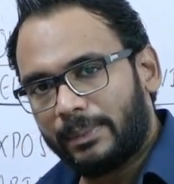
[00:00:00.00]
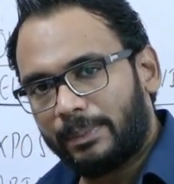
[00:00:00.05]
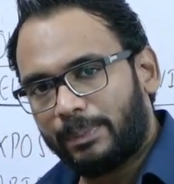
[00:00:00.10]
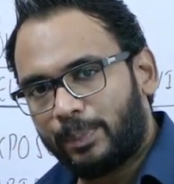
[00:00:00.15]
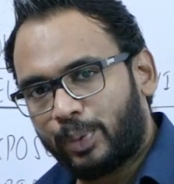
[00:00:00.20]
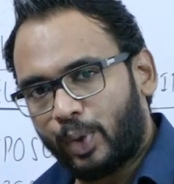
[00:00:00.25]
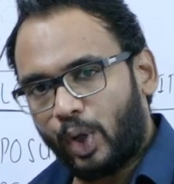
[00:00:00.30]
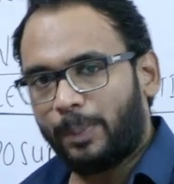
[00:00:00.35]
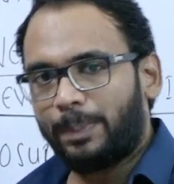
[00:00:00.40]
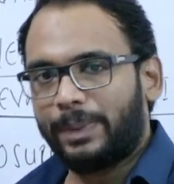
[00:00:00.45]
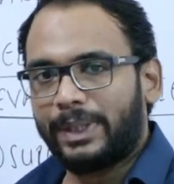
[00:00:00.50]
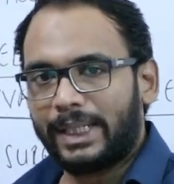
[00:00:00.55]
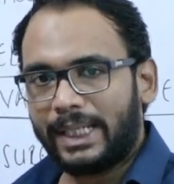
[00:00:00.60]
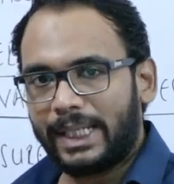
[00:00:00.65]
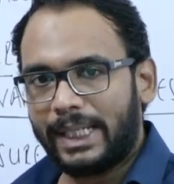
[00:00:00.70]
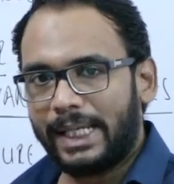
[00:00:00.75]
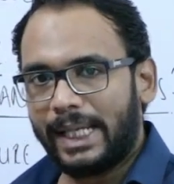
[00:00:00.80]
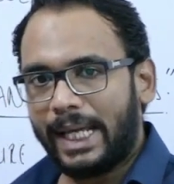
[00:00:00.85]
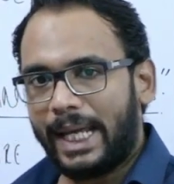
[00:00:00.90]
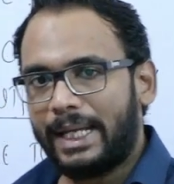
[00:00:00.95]

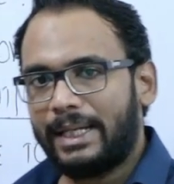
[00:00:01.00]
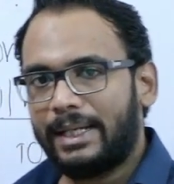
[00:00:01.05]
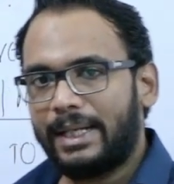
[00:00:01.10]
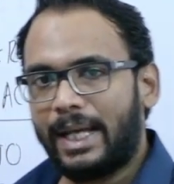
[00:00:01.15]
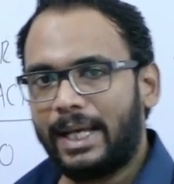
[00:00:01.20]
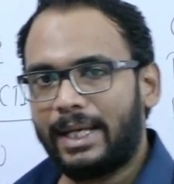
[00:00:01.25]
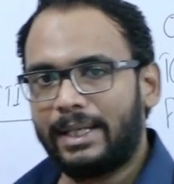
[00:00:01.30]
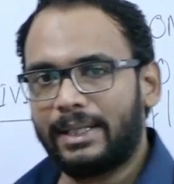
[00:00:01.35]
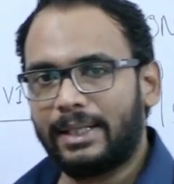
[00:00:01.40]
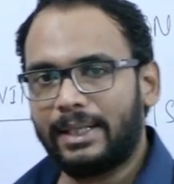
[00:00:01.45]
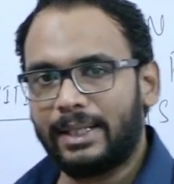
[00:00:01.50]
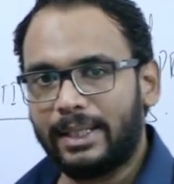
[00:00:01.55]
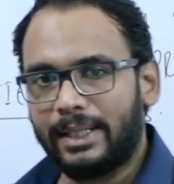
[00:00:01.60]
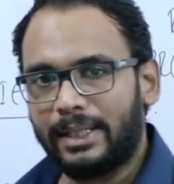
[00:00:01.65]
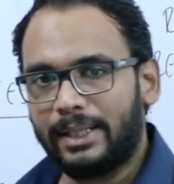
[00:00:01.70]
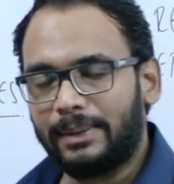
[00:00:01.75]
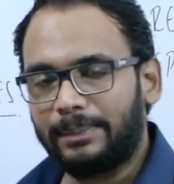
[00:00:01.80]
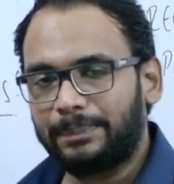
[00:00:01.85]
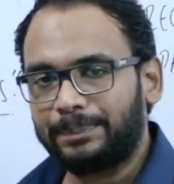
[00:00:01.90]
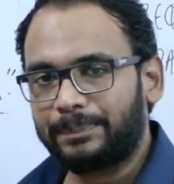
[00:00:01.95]
property and
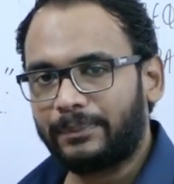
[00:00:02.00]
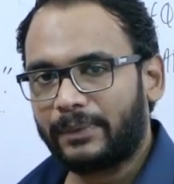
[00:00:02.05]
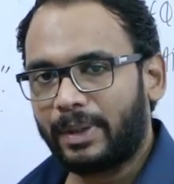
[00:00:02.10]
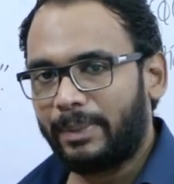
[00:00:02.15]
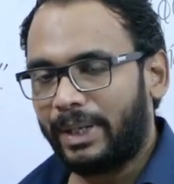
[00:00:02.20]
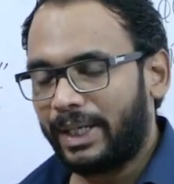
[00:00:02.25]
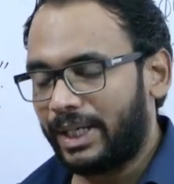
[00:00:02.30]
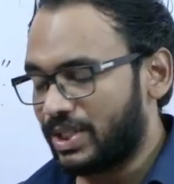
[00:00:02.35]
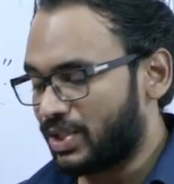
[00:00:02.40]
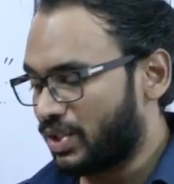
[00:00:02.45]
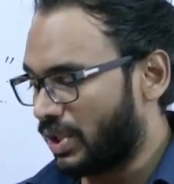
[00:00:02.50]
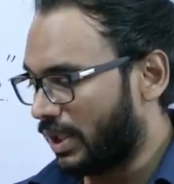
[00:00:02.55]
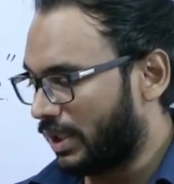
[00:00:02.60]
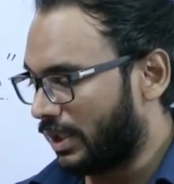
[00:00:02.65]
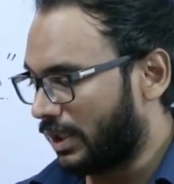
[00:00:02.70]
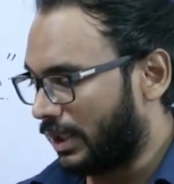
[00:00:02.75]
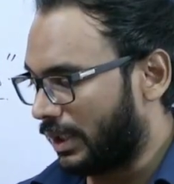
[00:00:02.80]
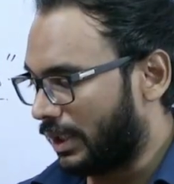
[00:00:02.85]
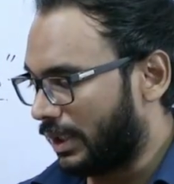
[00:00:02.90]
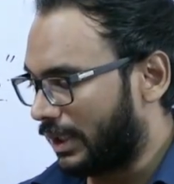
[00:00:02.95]
managing
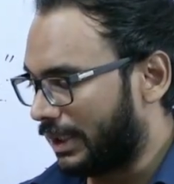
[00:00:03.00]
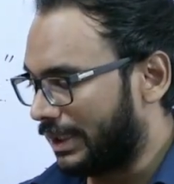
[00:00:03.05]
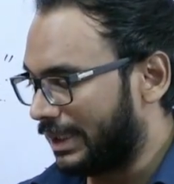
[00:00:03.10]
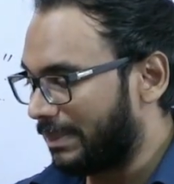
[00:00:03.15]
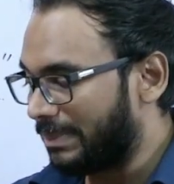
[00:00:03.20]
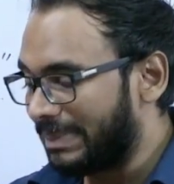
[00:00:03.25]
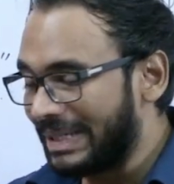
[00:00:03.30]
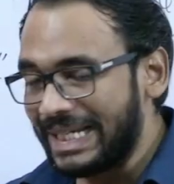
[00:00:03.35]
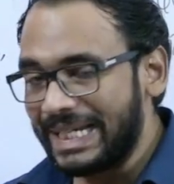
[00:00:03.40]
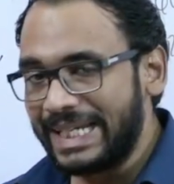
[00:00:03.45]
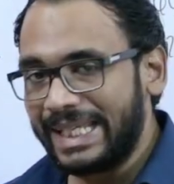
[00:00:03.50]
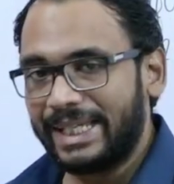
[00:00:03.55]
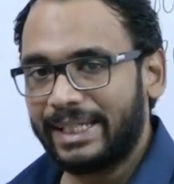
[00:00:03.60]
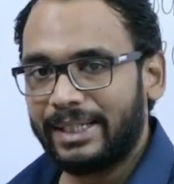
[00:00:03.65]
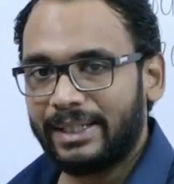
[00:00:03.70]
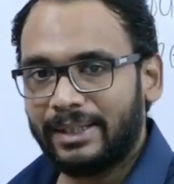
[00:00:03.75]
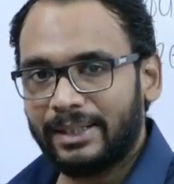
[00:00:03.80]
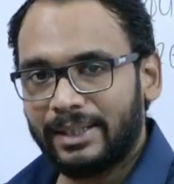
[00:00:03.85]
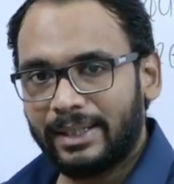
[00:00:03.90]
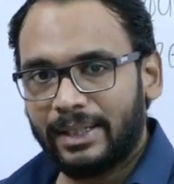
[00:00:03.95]
the
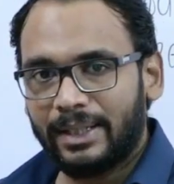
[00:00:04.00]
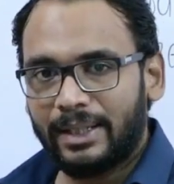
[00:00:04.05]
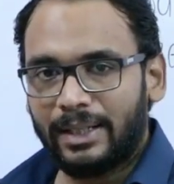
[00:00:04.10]
building